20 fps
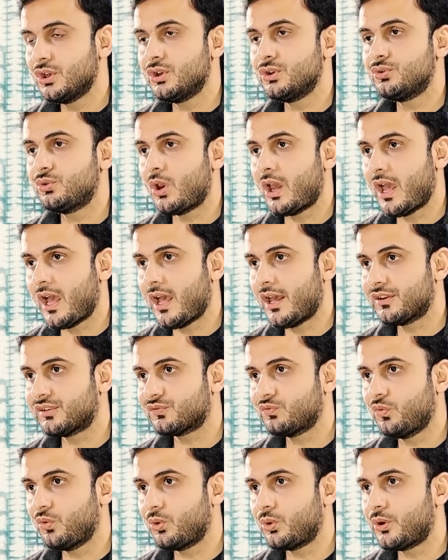to ask
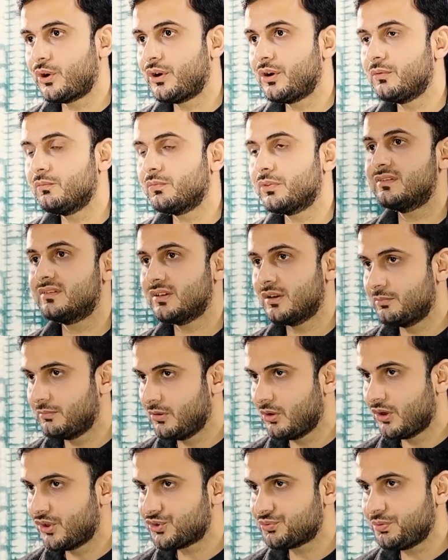for some
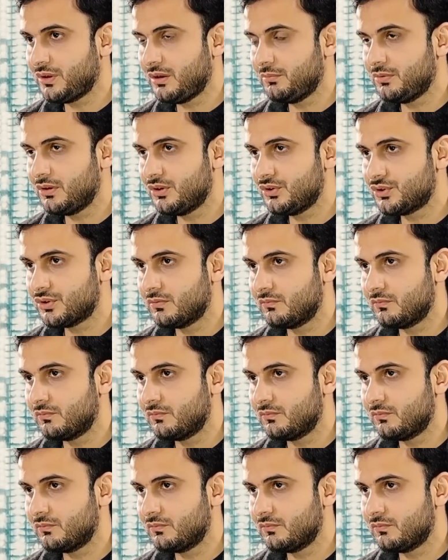launch payment.